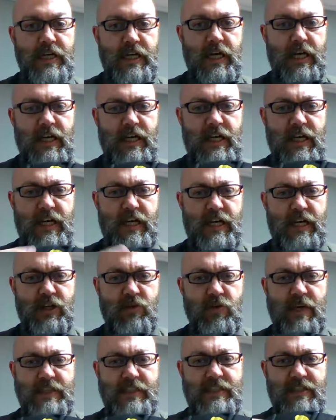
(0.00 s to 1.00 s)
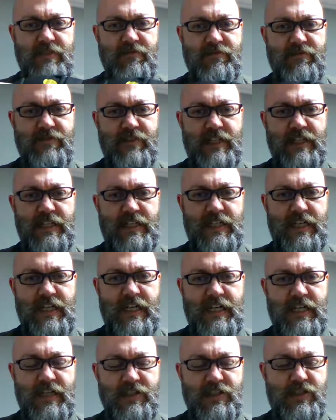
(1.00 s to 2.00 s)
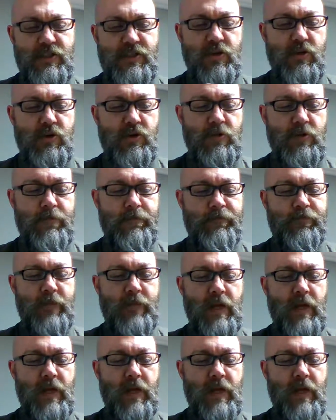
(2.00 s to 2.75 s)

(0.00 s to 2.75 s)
uh, an aggressive uh, sole